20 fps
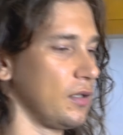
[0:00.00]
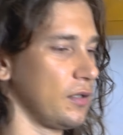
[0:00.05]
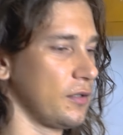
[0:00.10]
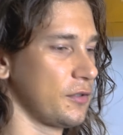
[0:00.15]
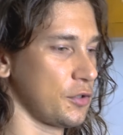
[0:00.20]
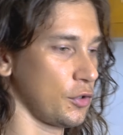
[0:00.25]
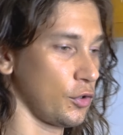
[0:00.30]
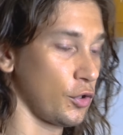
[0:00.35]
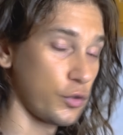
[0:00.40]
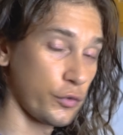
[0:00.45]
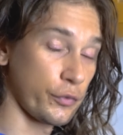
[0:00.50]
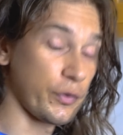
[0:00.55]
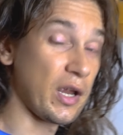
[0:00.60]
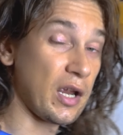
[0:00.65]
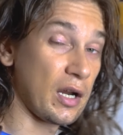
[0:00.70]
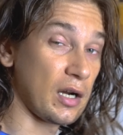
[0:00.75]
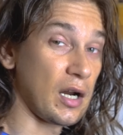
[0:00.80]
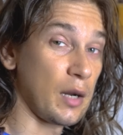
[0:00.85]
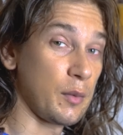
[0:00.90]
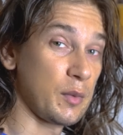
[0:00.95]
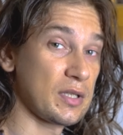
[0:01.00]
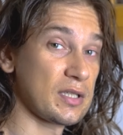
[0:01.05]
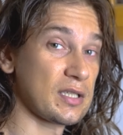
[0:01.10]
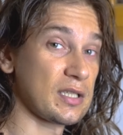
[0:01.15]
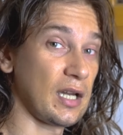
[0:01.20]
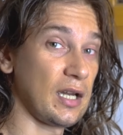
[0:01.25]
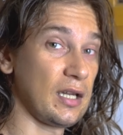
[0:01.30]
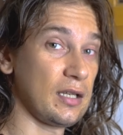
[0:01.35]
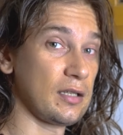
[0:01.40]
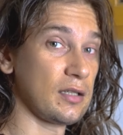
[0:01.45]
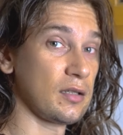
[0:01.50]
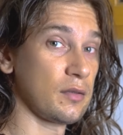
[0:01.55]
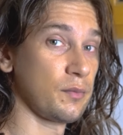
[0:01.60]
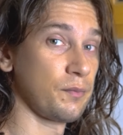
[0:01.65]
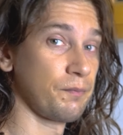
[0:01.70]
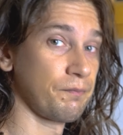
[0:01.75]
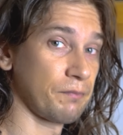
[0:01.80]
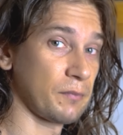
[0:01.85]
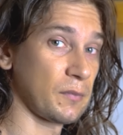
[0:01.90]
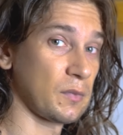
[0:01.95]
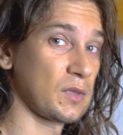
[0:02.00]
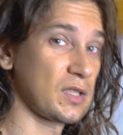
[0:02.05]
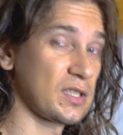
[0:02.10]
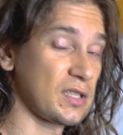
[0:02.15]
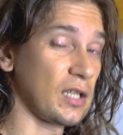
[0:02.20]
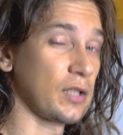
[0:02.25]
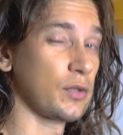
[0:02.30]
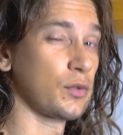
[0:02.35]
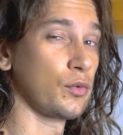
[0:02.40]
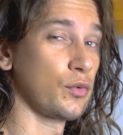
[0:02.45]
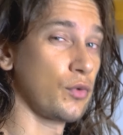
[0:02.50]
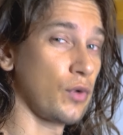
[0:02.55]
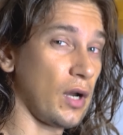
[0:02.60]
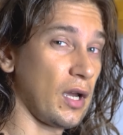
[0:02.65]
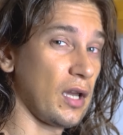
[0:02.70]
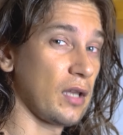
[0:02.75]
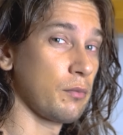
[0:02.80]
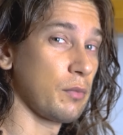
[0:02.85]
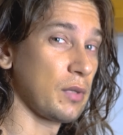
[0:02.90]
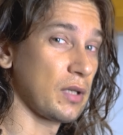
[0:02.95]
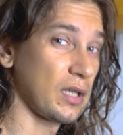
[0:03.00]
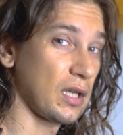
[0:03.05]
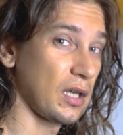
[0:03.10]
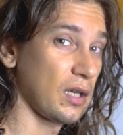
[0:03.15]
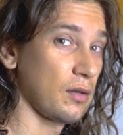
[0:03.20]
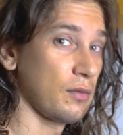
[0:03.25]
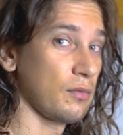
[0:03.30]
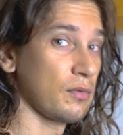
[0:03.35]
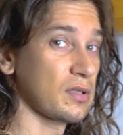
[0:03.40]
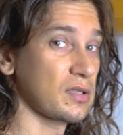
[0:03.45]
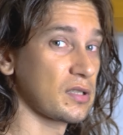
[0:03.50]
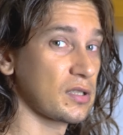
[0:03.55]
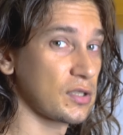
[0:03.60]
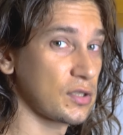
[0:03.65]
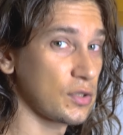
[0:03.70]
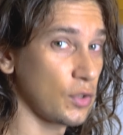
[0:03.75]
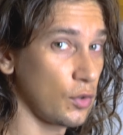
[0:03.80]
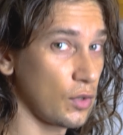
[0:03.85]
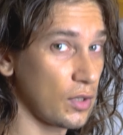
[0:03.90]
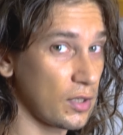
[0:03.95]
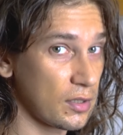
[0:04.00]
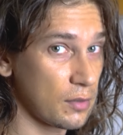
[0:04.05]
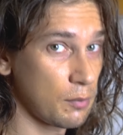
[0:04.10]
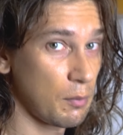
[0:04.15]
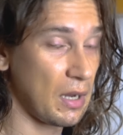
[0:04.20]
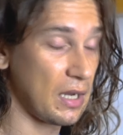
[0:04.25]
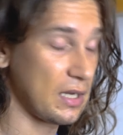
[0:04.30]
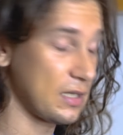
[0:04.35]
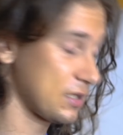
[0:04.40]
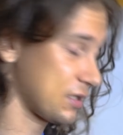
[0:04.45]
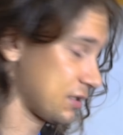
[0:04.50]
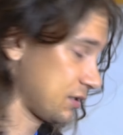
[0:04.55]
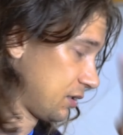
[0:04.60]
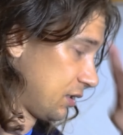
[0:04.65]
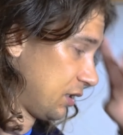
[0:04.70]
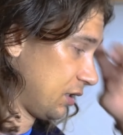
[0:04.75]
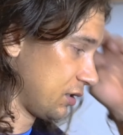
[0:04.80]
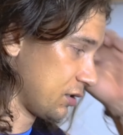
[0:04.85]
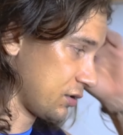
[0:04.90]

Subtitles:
So a lot of air come inside and start to dry and decay with solid mass.